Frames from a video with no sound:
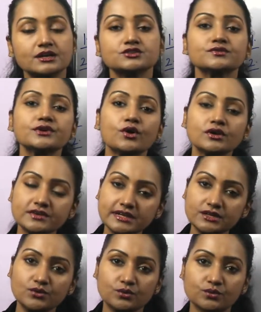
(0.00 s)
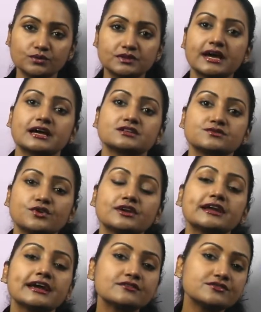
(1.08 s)
So we already know that for
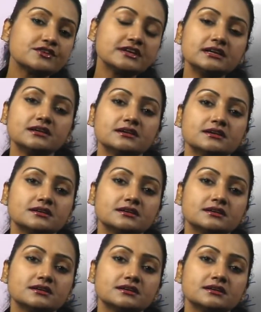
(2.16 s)
every